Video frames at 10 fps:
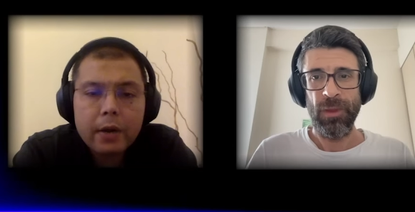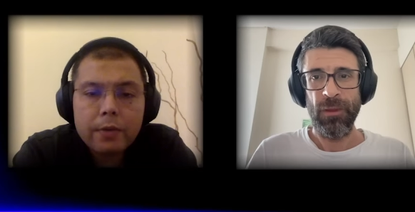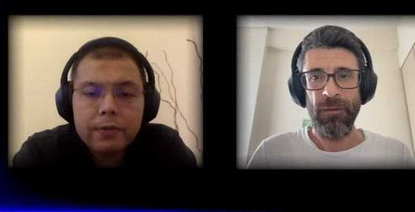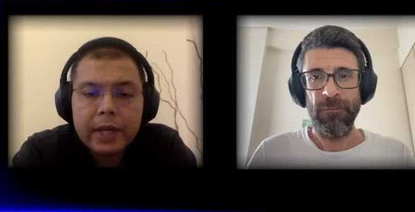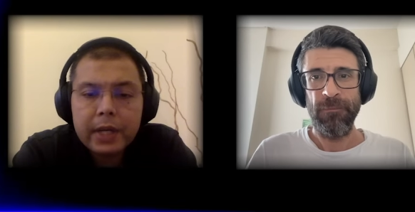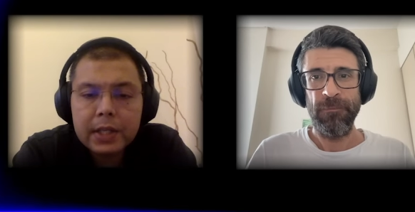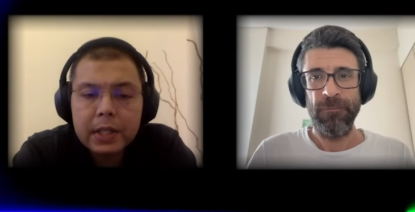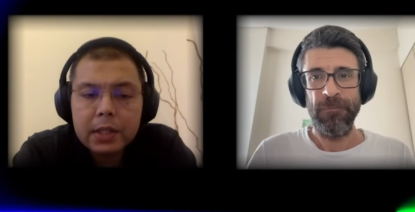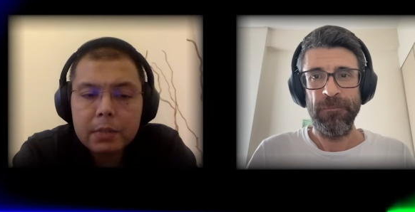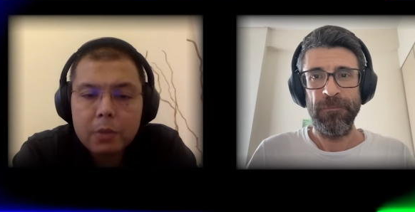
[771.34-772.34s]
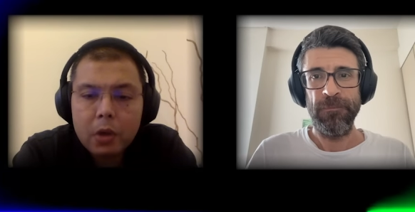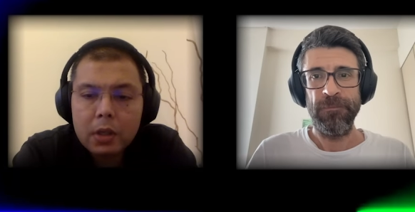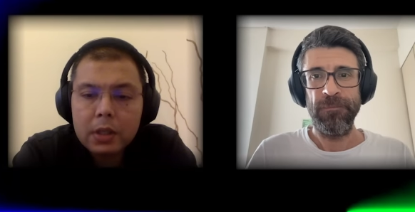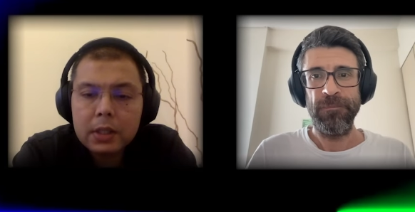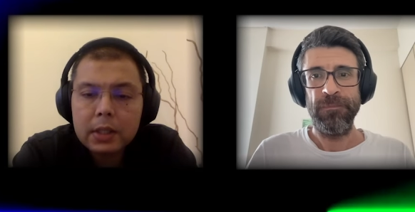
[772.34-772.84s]
Speaker 1: what kind of data science
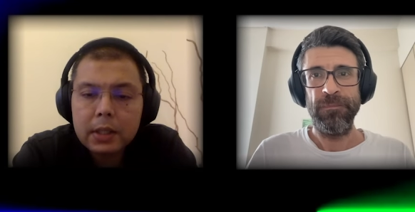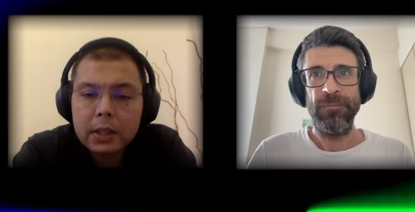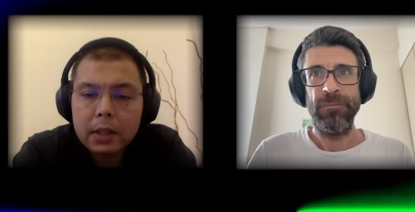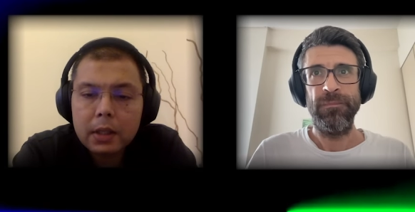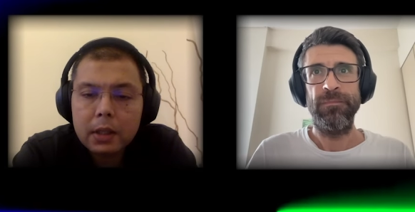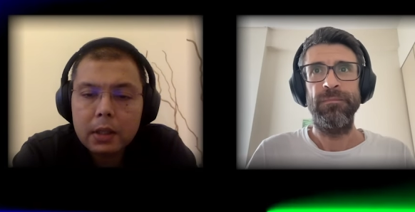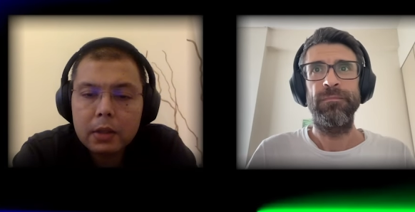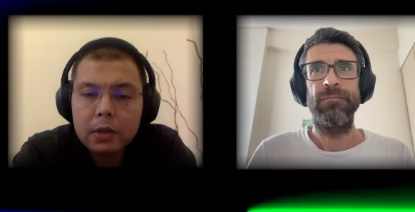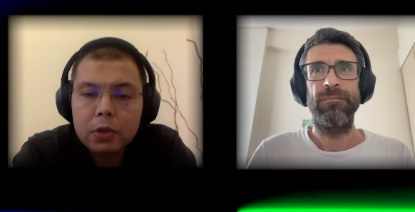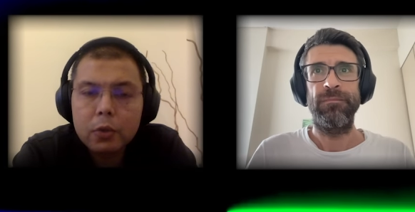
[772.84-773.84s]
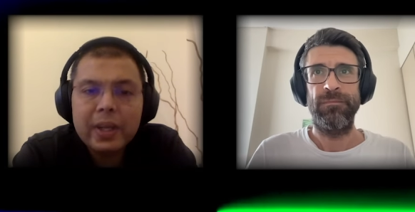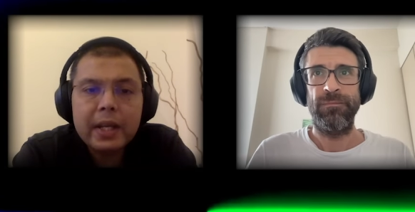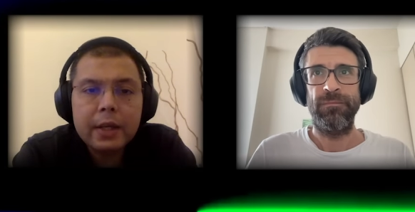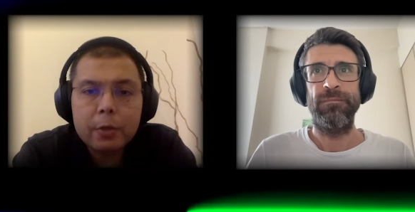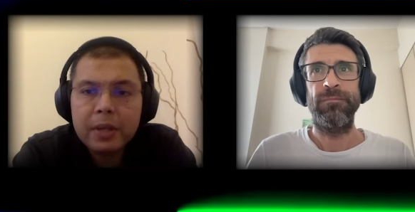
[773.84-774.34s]
models uh,
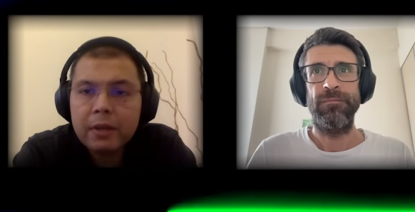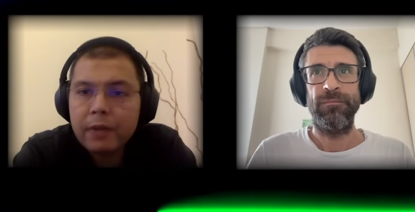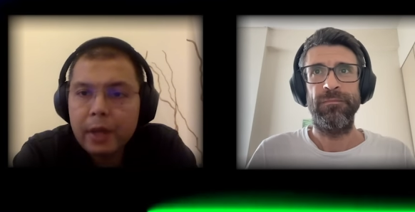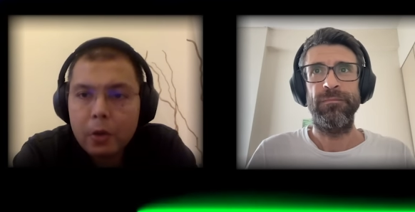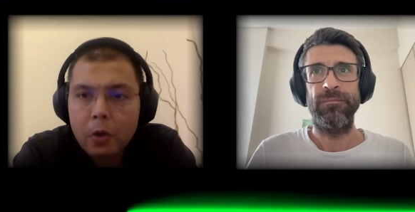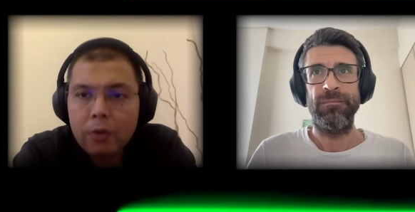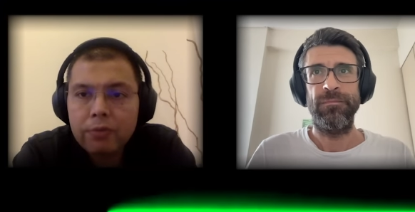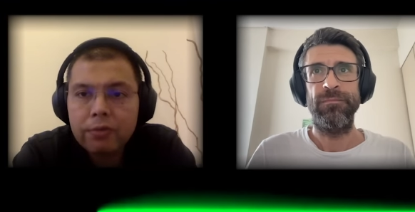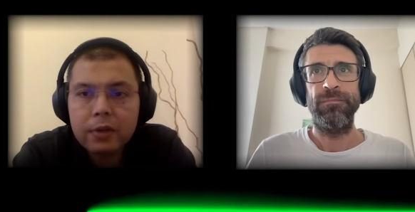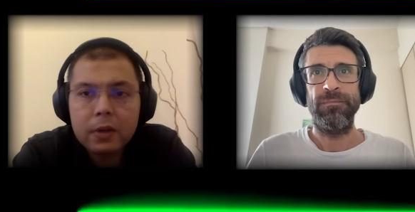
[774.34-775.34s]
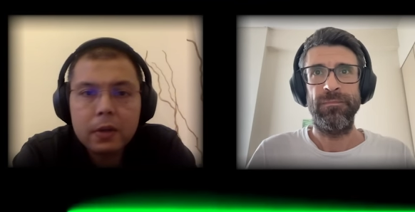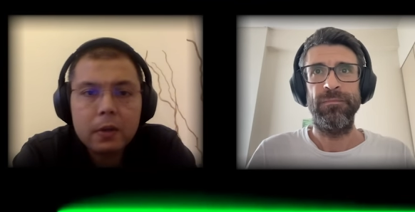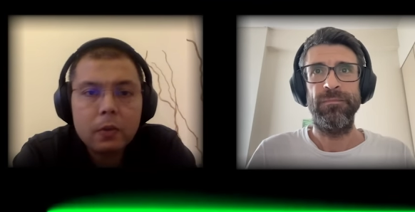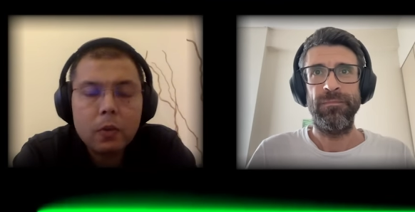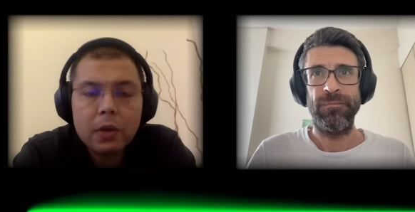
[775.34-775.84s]
do we need to be aware of
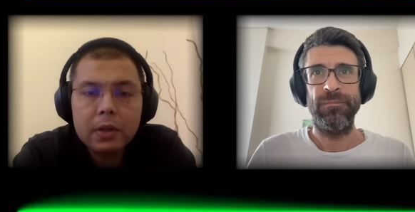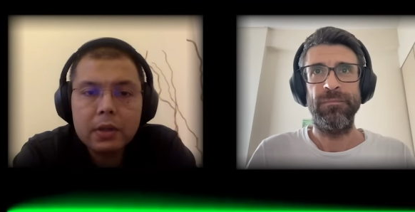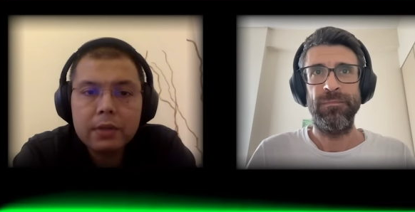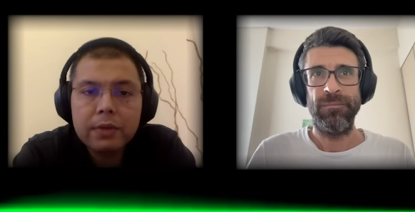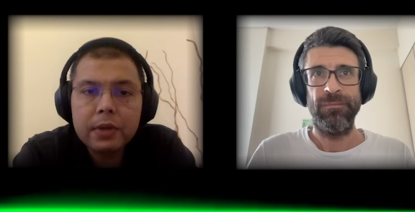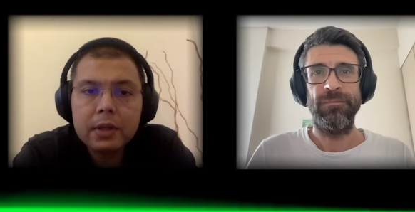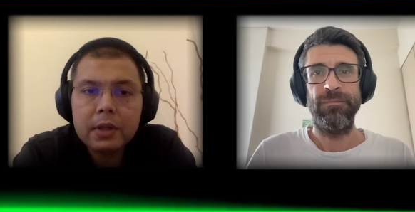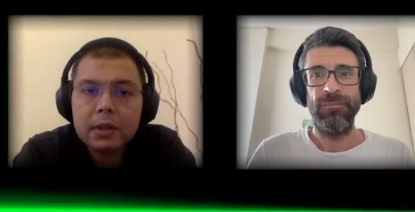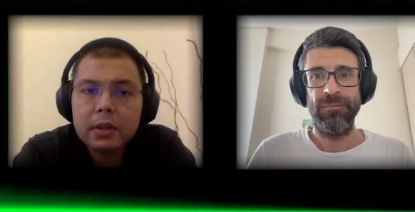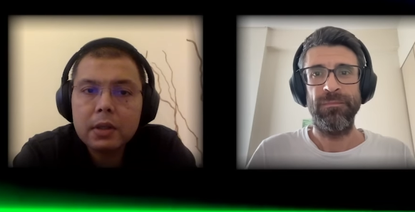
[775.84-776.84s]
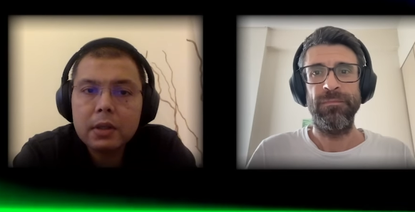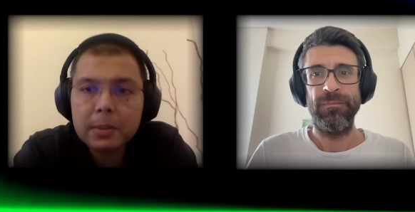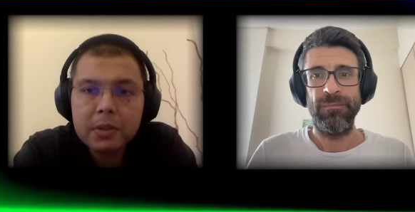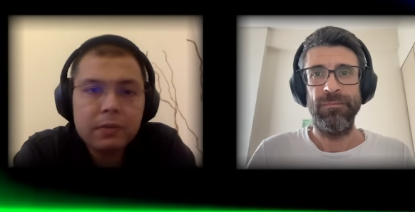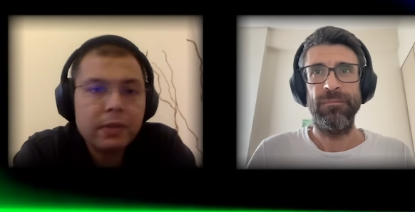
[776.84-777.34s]
uh, what are the different
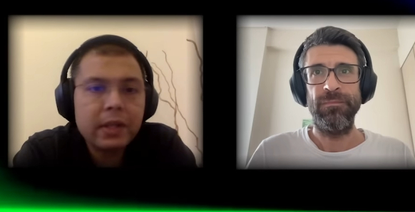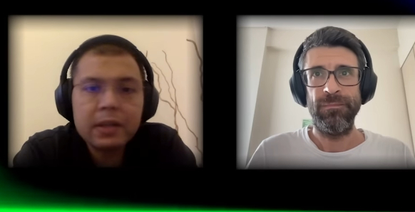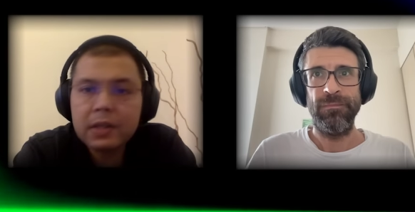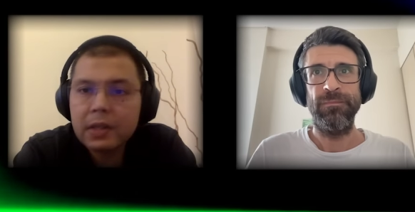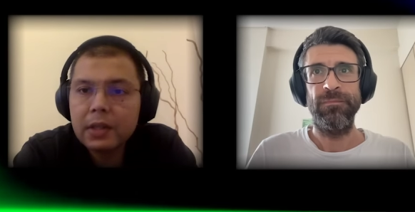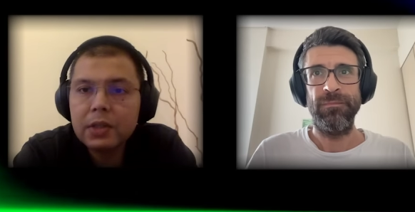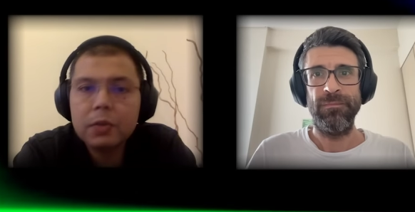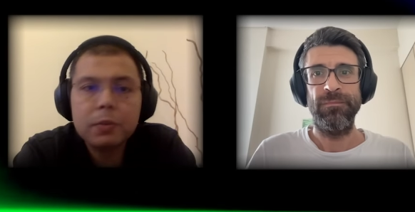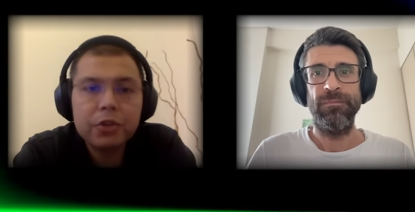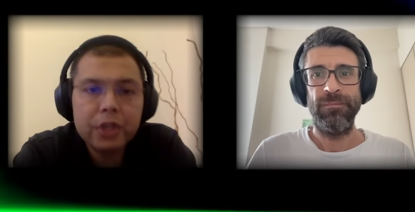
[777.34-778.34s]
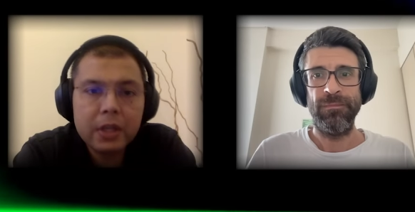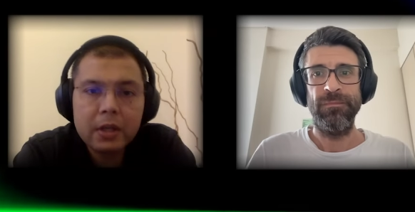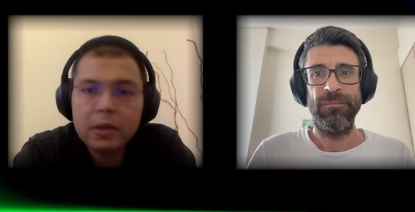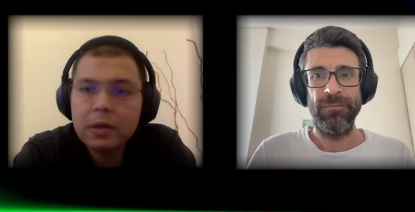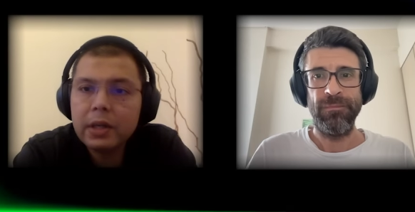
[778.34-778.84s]
types of data science or
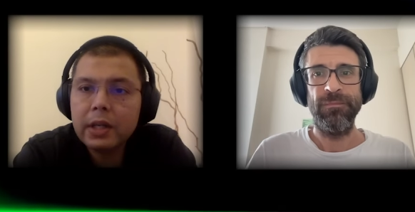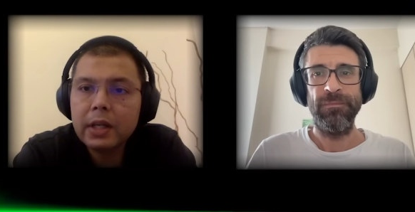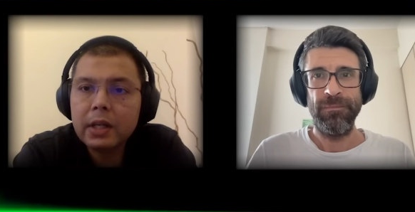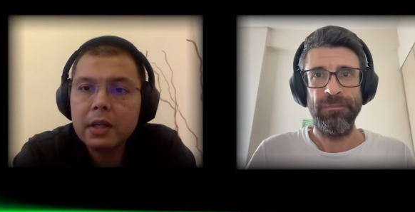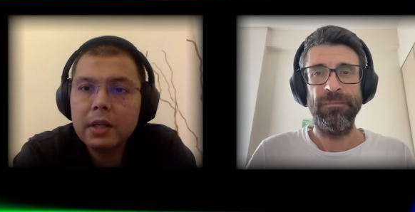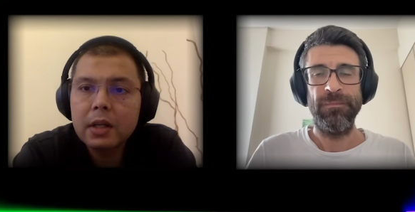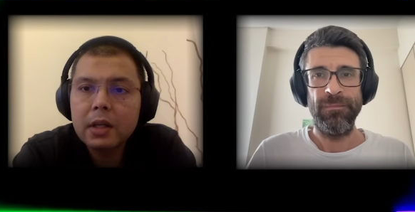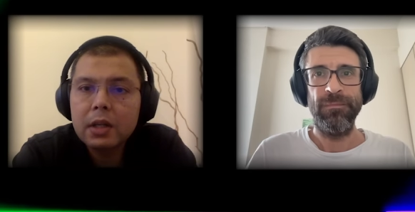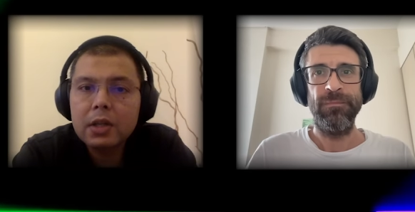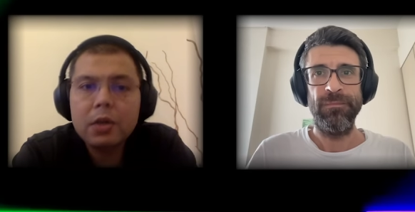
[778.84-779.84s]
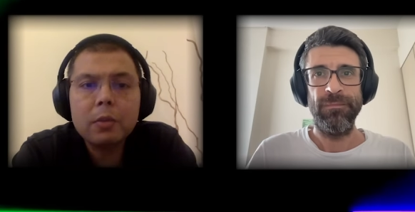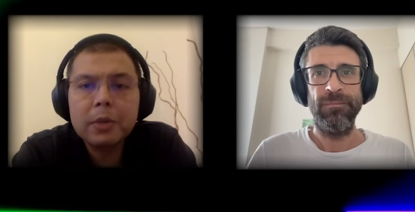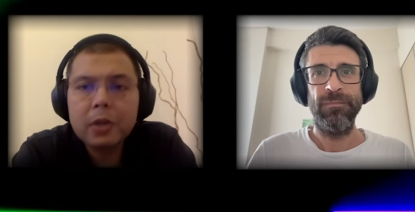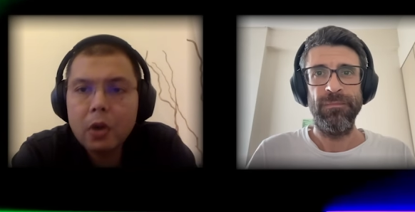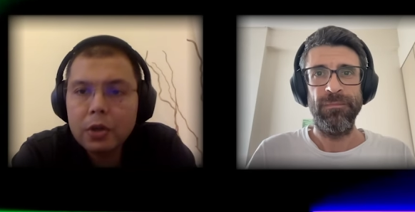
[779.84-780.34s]
machine learning
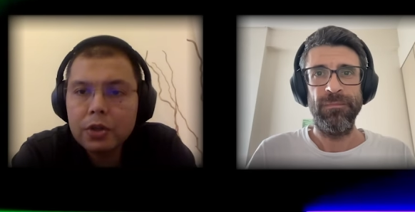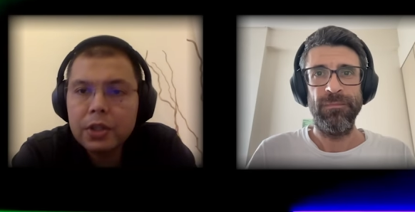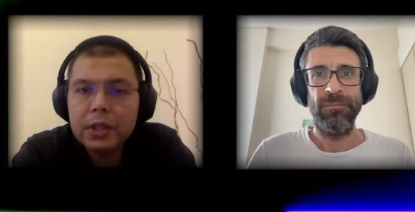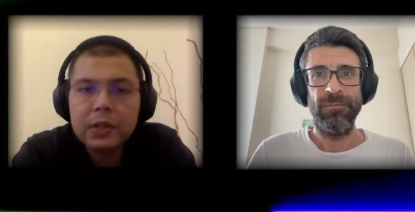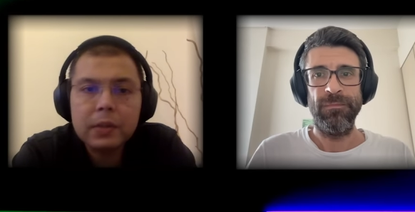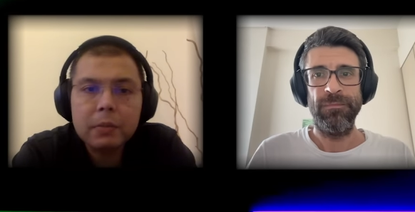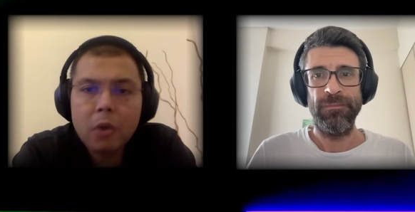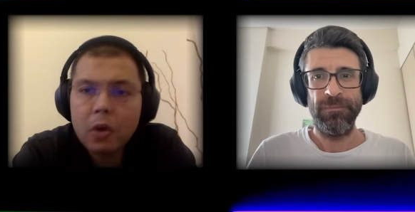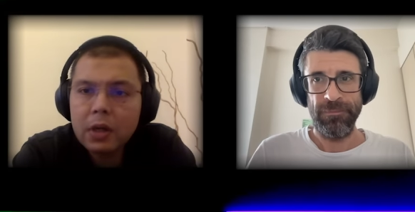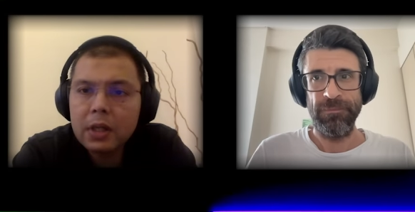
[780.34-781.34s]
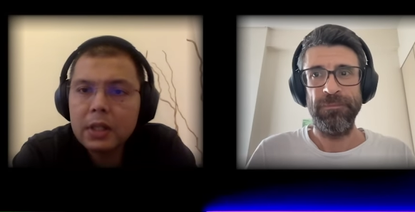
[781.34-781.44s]
terminologies and